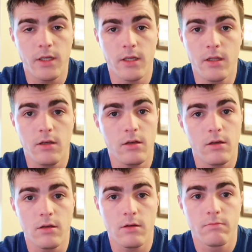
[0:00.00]
He
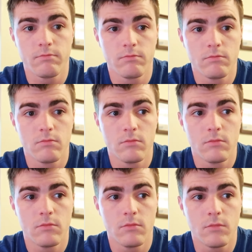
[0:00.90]
didn't
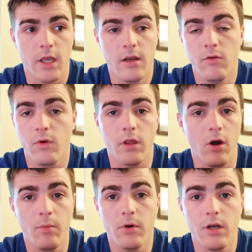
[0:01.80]
really
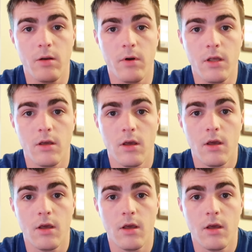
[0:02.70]
harp on anybody.